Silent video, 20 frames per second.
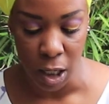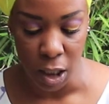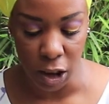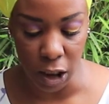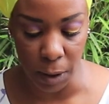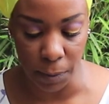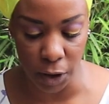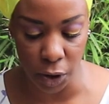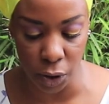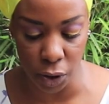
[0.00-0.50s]

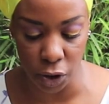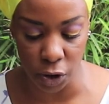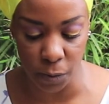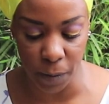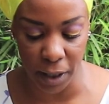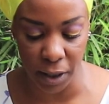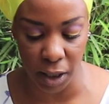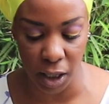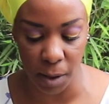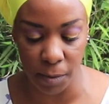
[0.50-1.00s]
someone who goes
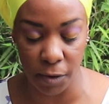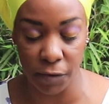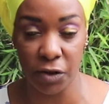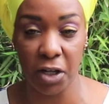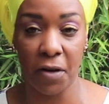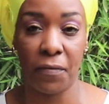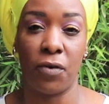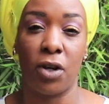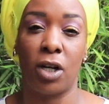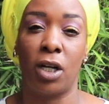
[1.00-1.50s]
by the name of
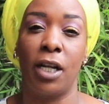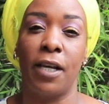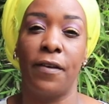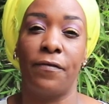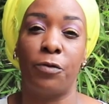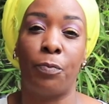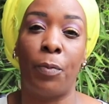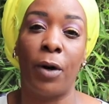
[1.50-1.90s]
Jeffrey Cleaves.